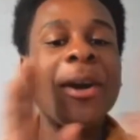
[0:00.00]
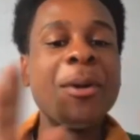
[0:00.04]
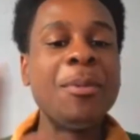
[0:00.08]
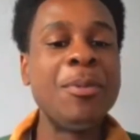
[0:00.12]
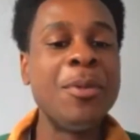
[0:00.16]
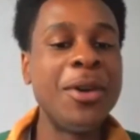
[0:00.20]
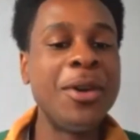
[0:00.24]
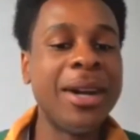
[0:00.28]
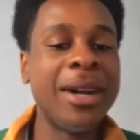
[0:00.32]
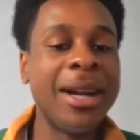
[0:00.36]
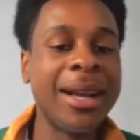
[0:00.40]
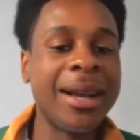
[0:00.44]
Good
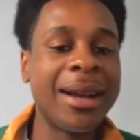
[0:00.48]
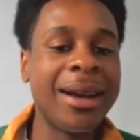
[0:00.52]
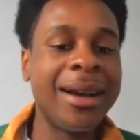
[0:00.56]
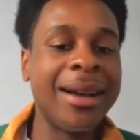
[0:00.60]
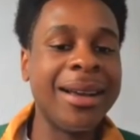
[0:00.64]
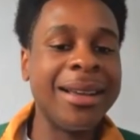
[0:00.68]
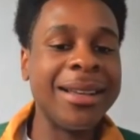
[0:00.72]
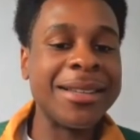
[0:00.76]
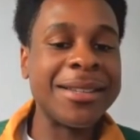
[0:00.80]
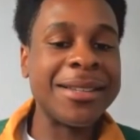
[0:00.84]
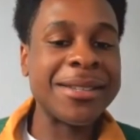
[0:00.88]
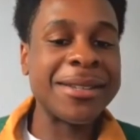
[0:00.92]
morning,
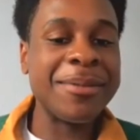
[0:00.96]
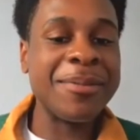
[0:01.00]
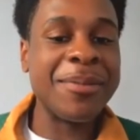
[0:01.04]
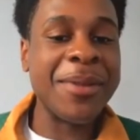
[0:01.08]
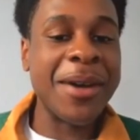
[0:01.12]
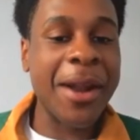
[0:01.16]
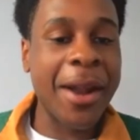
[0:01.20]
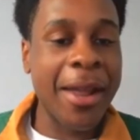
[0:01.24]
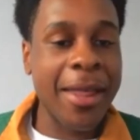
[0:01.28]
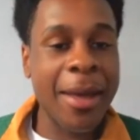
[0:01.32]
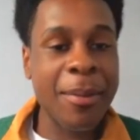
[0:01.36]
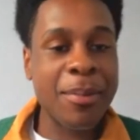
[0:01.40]
guys.
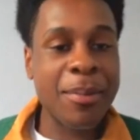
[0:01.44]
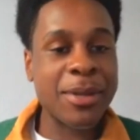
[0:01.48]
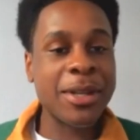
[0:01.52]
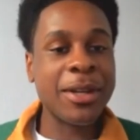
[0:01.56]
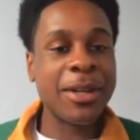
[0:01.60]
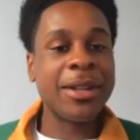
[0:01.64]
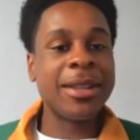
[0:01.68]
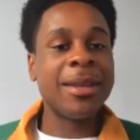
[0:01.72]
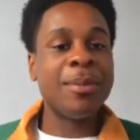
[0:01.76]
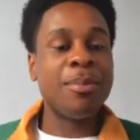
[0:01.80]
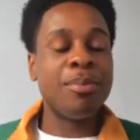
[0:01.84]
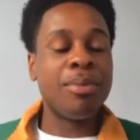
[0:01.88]
Another
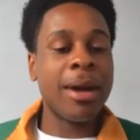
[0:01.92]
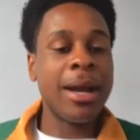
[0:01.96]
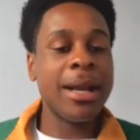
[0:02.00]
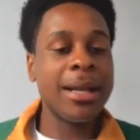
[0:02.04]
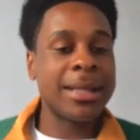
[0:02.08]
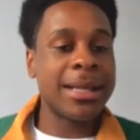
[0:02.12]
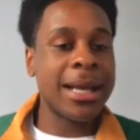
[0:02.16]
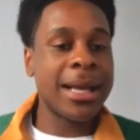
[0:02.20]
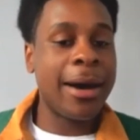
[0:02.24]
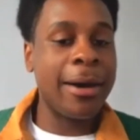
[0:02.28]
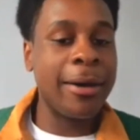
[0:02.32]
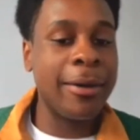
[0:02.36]
episode of the
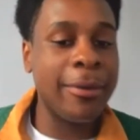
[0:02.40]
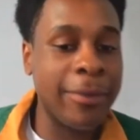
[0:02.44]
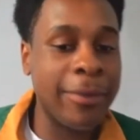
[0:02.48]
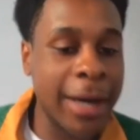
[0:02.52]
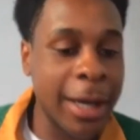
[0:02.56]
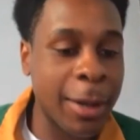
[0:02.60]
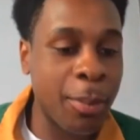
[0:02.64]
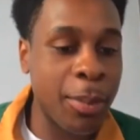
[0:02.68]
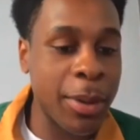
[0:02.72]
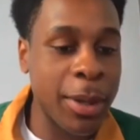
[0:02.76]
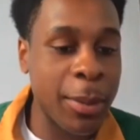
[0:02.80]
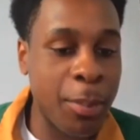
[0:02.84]
Breakdown
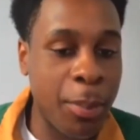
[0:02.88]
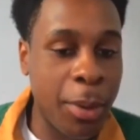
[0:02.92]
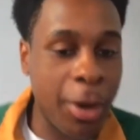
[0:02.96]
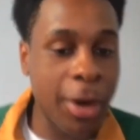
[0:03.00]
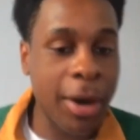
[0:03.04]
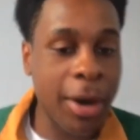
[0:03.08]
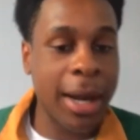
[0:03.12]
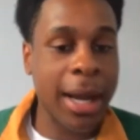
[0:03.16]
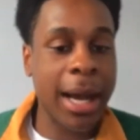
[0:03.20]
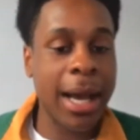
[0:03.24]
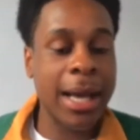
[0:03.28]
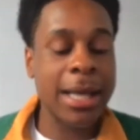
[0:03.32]
Rugby
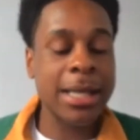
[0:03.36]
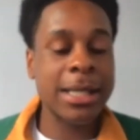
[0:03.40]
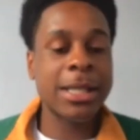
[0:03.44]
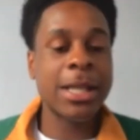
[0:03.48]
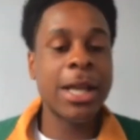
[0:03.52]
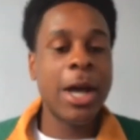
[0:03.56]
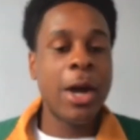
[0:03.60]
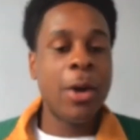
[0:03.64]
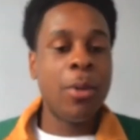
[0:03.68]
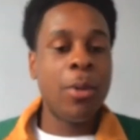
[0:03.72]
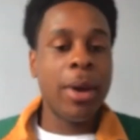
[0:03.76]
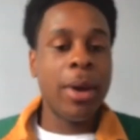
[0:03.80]
podcast.
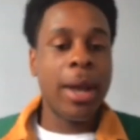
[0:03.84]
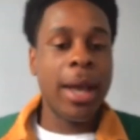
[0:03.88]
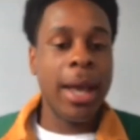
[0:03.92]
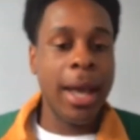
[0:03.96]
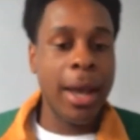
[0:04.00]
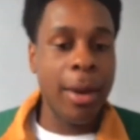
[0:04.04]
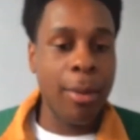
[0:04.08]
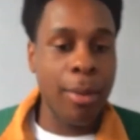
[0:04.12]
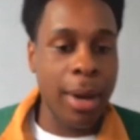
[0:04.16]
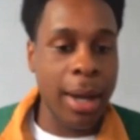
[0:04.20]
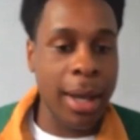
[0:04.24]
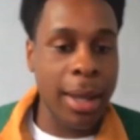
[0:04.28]
We're
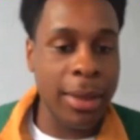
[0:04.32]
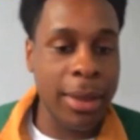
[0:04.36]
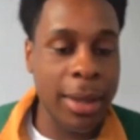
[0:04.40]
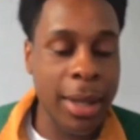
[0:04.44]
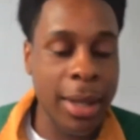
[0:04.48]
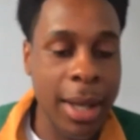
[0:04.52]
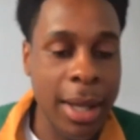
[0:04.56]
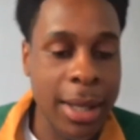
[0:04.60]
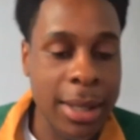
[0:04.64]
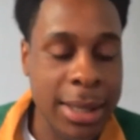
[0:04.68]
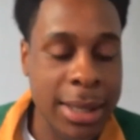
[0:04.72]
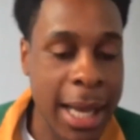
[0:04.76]
here with
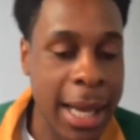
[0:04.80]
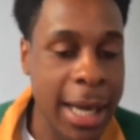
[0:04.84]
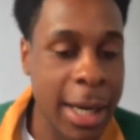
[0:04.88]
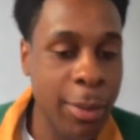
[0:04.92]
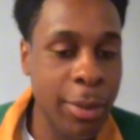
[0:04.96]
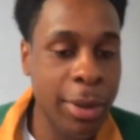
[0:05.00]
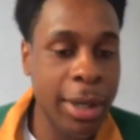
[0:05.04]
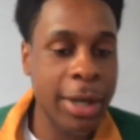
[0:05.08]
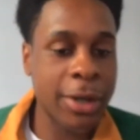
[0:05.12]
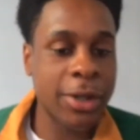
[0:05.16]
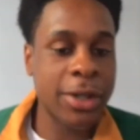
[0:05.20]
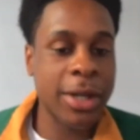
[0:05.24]
Tali
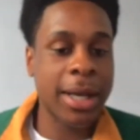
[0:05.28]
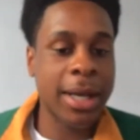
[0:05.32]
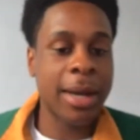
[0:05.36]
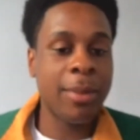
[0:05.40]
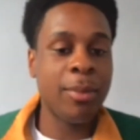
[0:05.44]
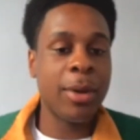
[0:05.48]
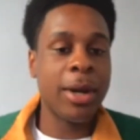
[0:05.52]
Wanashe